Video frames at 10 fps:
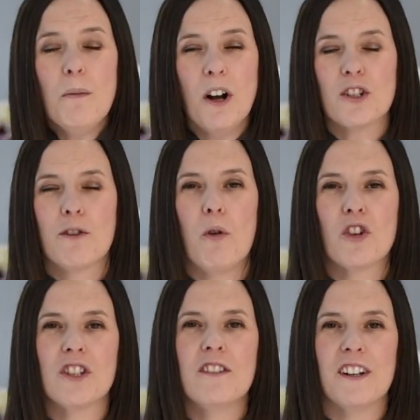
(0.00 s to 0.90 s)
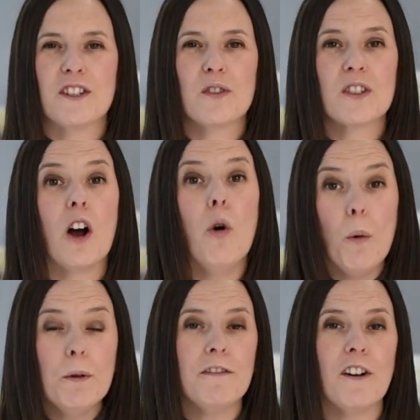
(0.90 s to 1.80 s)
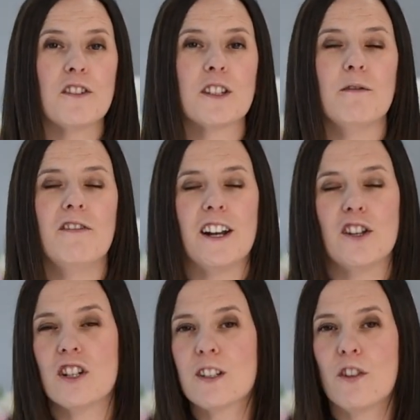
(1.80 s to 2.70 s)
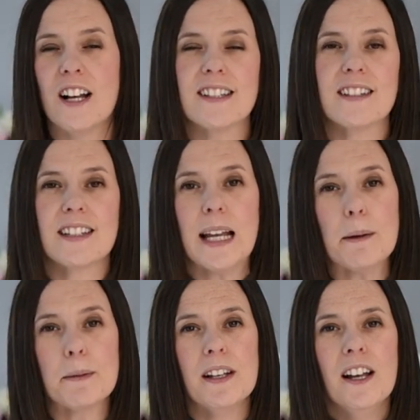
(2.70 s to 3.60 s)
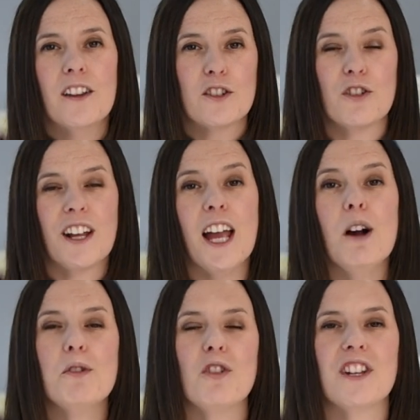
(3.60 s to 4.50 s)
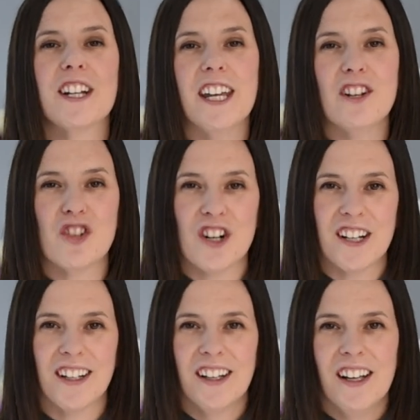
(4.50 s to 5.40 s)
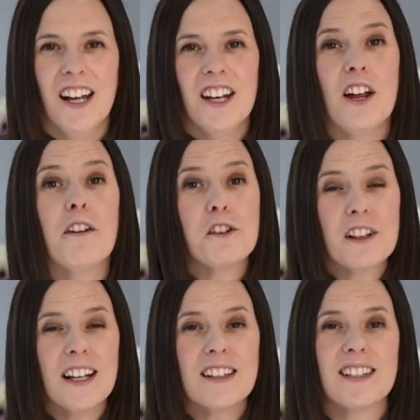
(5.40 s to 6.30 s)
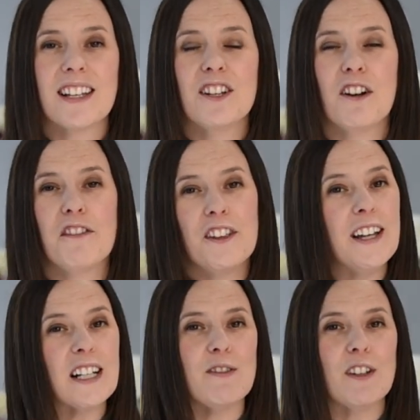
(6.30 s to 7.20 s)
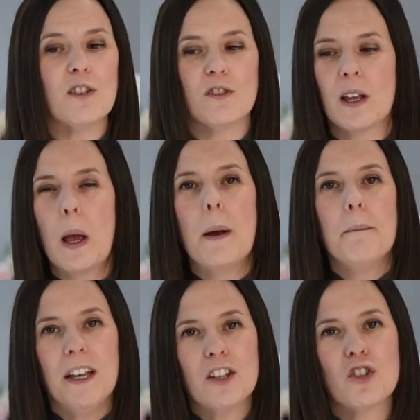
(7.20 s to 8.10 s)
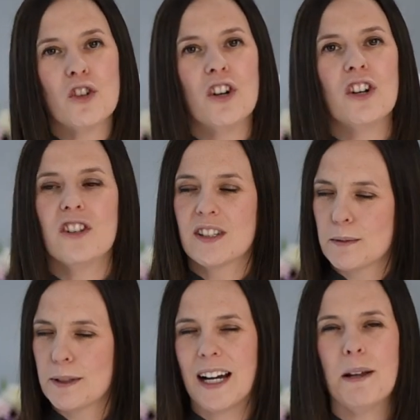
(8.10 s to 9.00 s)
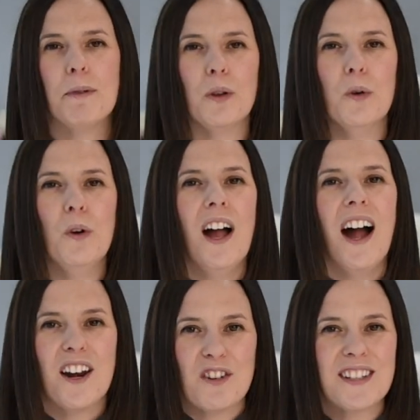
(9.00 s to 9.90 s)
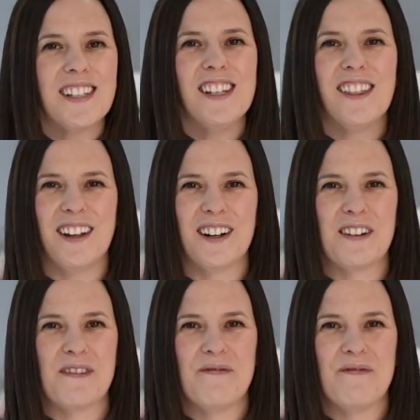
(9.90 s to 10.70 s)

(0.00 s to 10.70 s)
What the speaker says: much for watching the videos. I hope you found some very useful hints and tips that's going to help you on your cake journey. Now if you'd like to sign up for the next videos, make sure you subscribe below and I'll see you there.